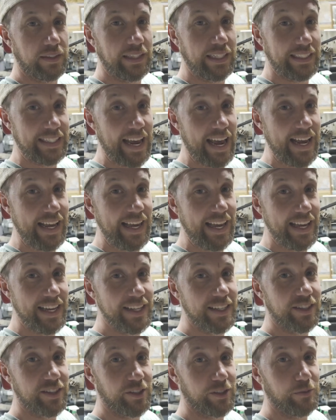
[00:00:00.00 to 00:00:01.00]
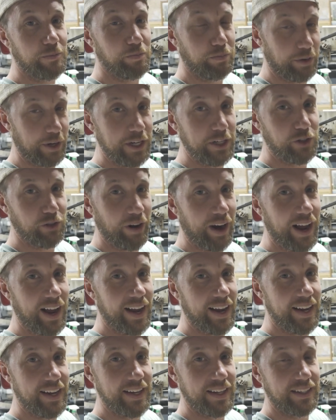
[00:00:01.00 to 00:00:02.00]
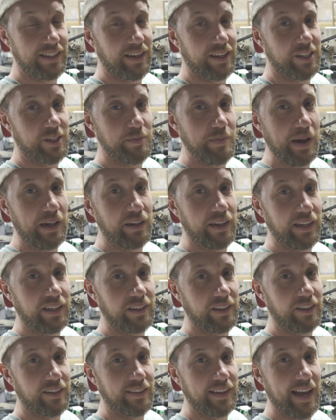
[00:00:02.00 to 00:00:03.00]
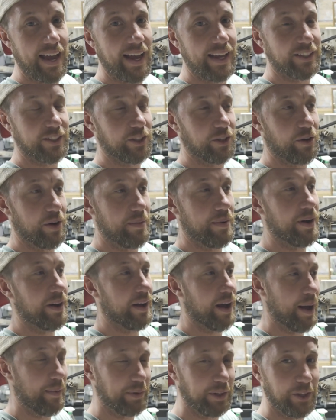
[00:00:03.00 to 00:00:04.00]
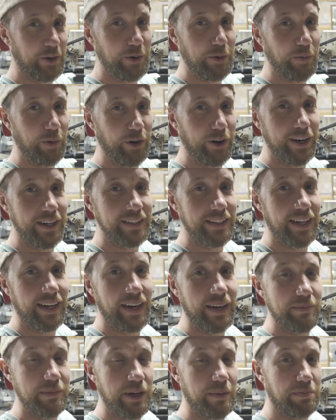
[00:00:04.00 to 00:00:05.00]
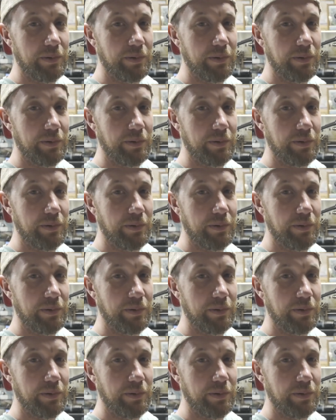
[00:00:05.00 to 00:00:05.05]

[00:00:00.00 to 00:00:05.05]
The tank is pretty dry. It does smell like a little gas, so I'm a little worried that I'm going to